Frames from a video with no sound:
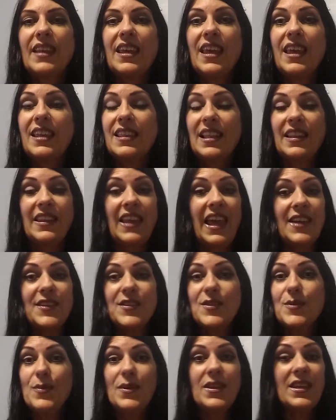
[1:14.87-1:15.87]
at the
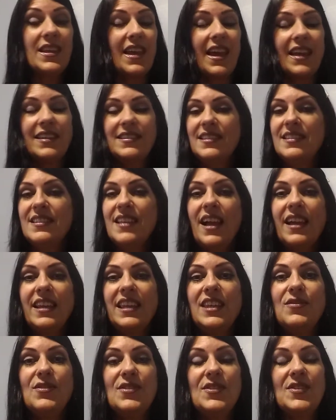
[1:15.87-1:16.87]
last minute, I did not
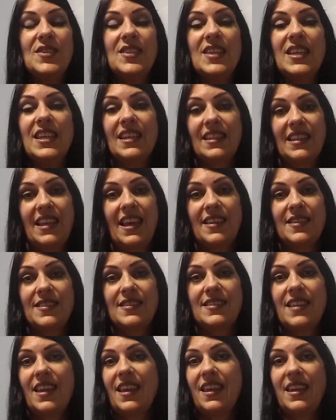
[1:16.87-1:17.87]
even see it last
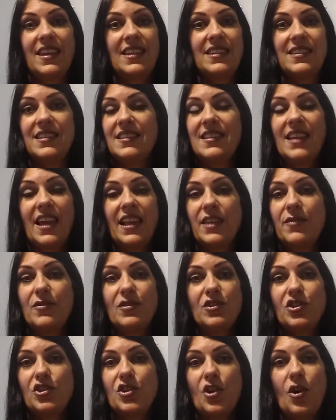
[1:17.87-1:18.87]
night. It did not even
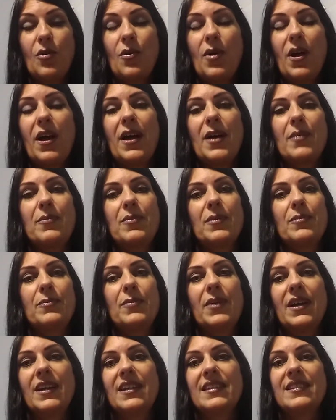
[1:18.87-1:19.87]
show up.
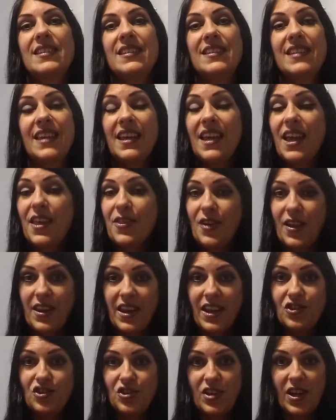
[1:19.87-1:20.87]
But today I thought
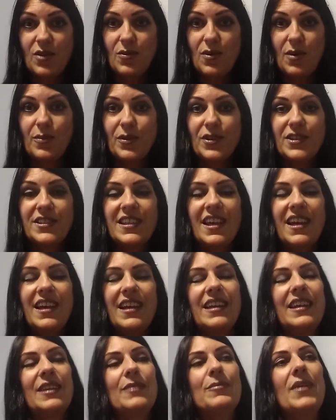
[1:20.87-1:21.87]
I'd check one more
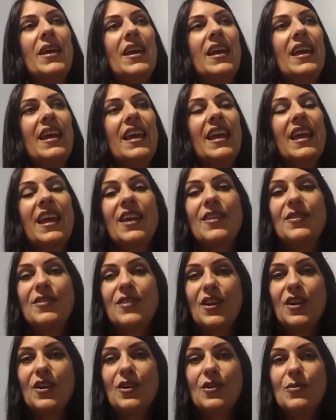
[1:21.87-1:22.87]
time, and
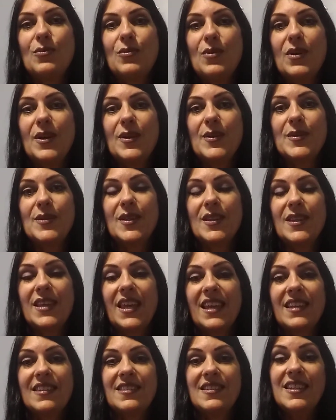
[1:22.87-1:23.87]
there was an
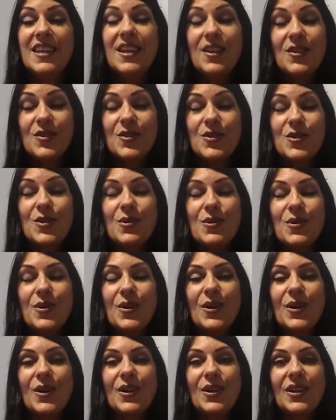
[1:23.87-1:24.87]
antique
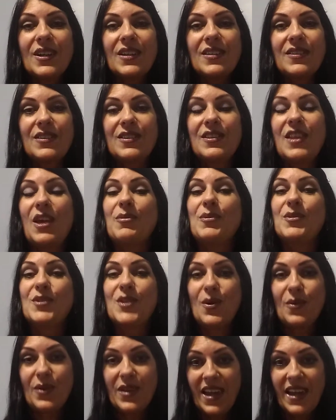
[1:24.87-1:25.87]
store that was
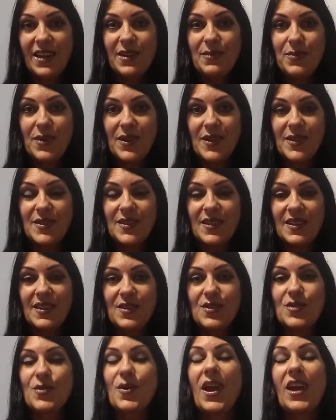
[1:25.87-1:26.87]
going out of
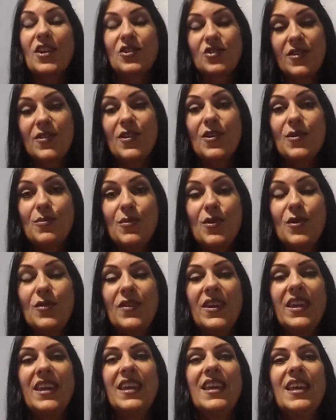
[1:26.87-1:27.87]
business, or actually they're
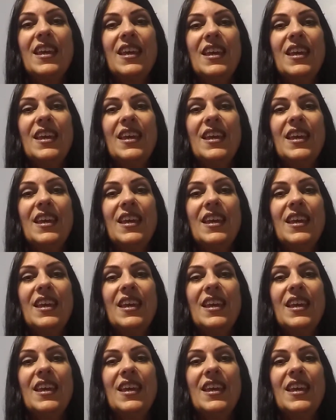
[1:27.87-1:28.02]
moving,